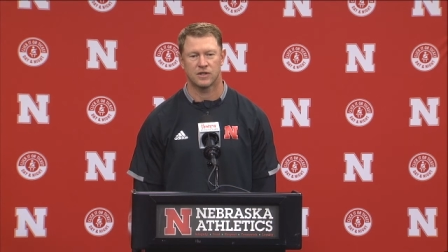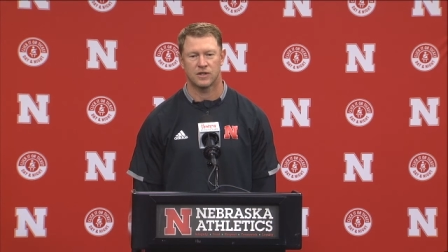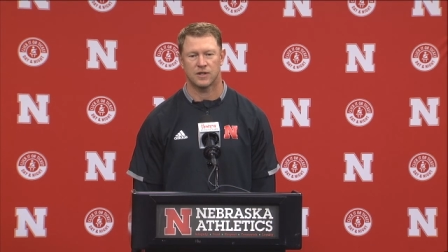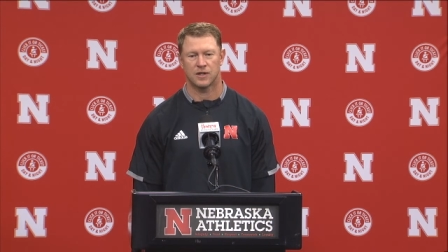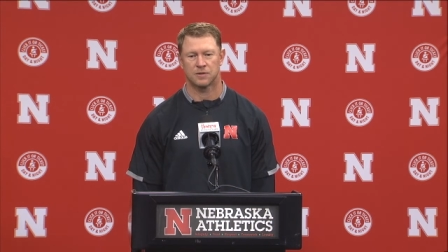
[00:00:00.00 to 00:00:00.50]

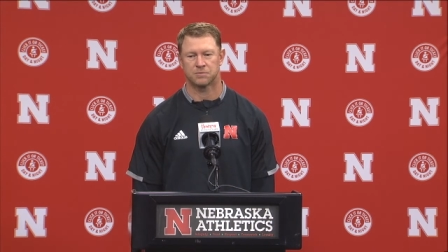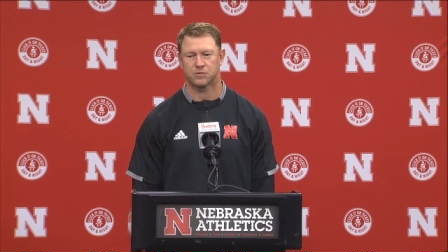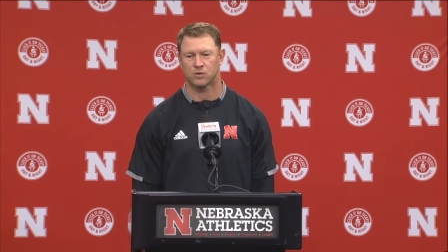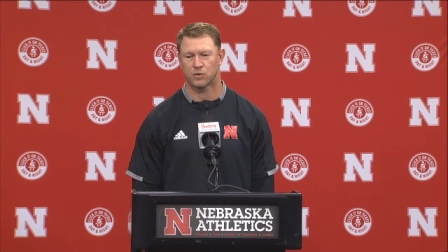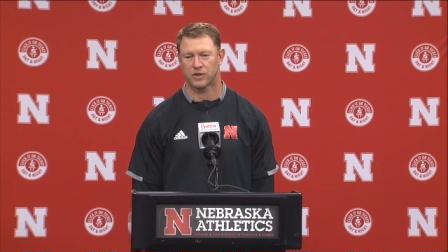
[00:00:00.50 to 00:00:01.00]
Um,
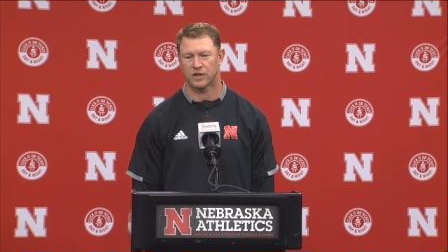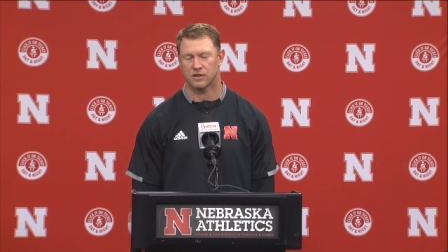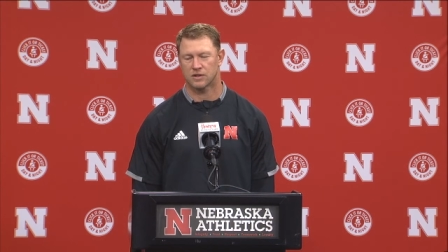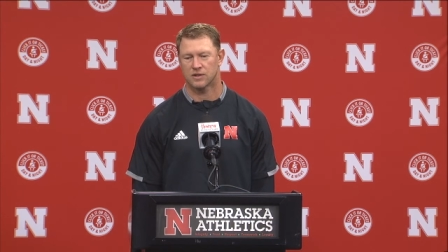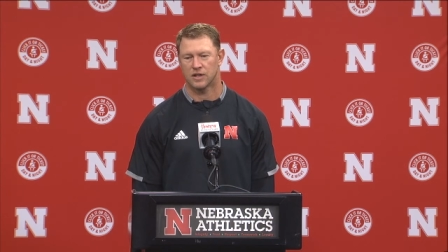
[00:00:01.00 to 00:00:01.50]
so really
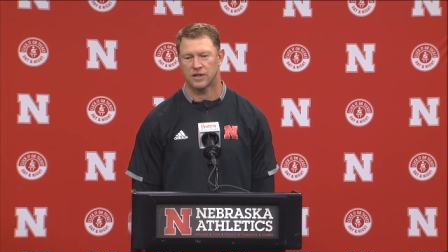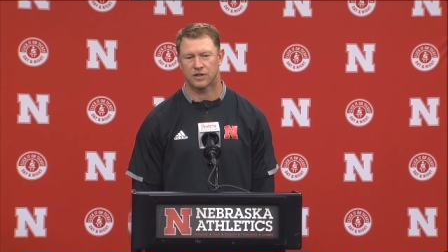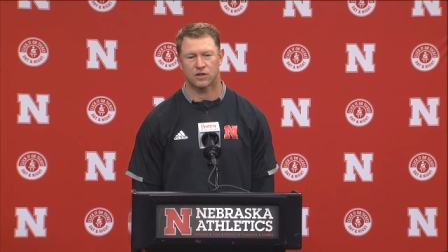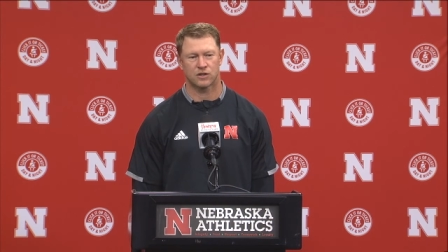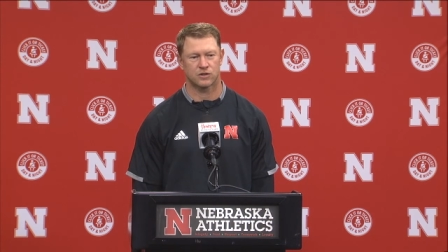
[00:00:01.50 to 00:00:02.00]

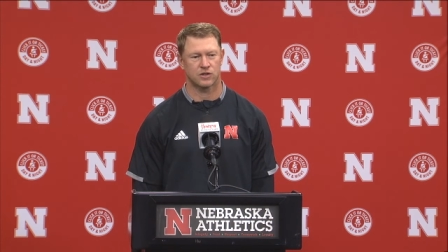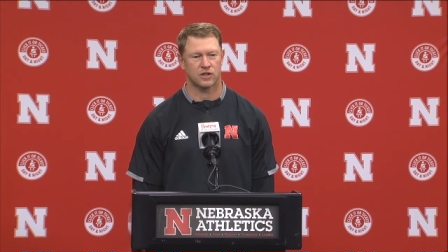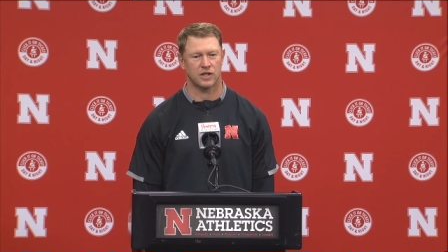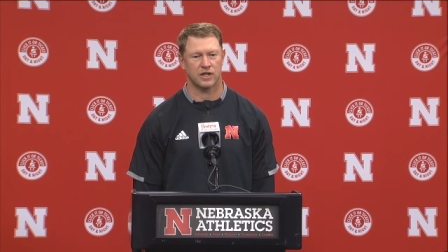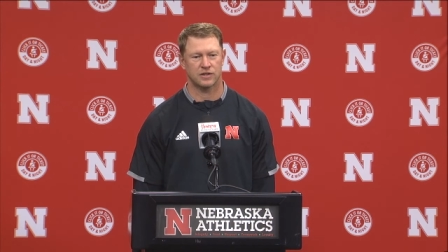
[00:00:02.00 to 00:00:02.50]
encouraging
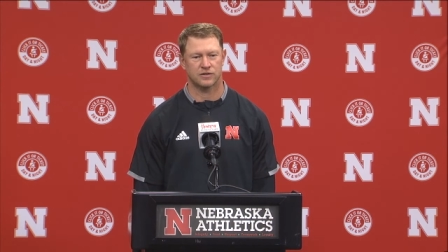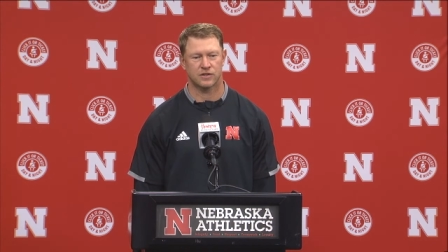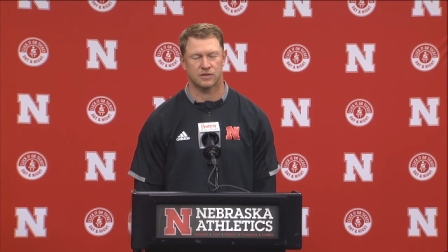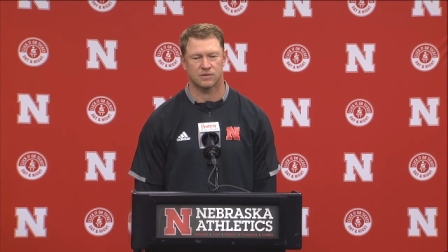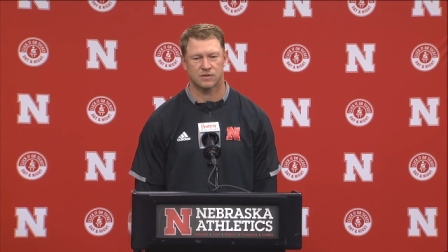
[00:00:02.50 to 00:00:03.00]
our guys
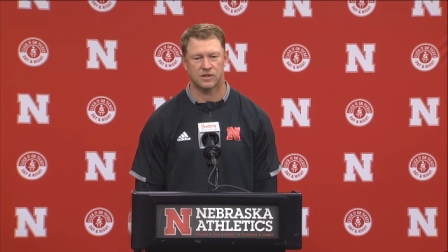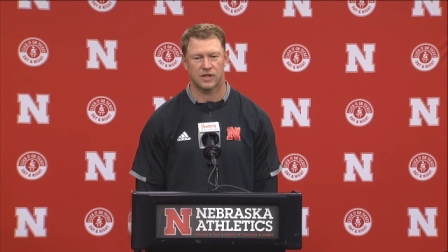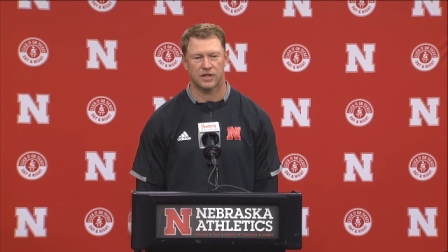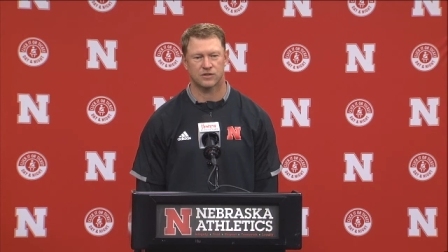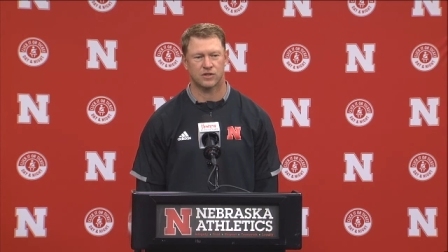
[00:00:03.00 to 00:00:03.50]
to,
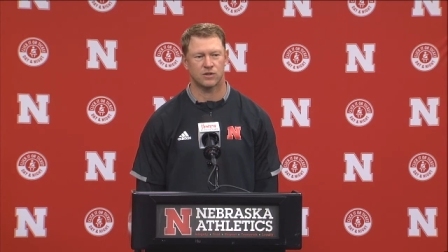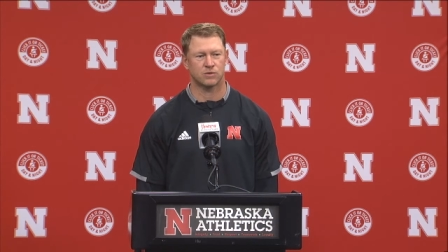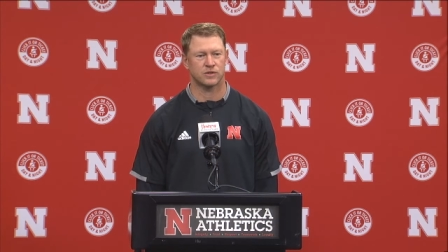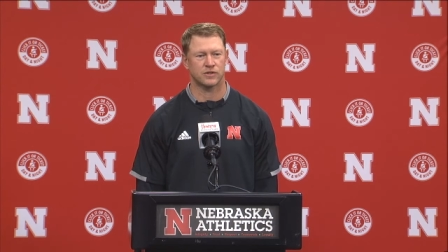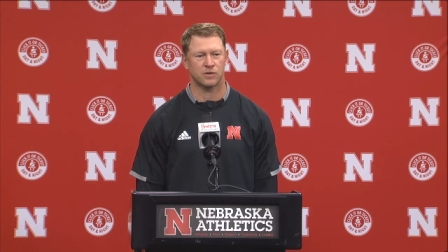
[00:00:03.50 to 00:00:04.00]
to execute
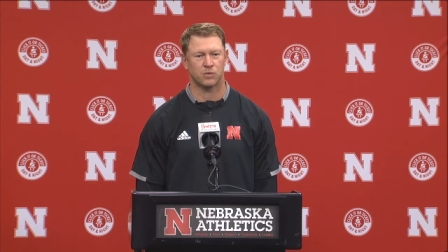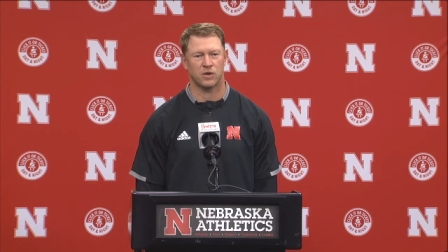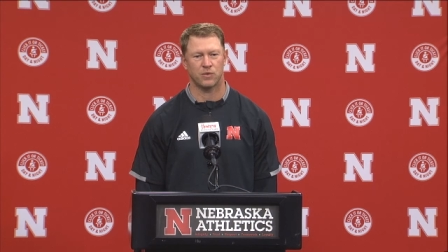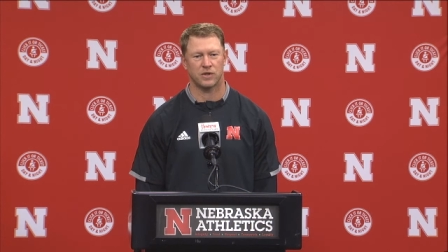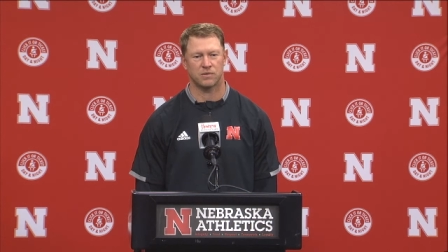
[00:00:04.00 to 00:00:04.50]
the same way
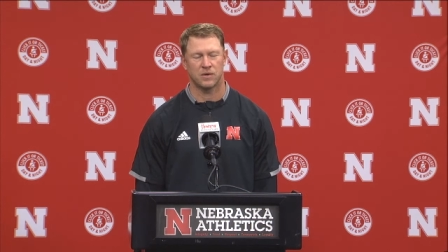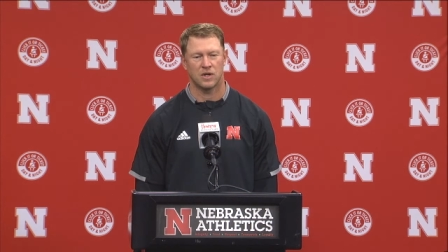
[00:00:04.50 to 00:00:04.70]
we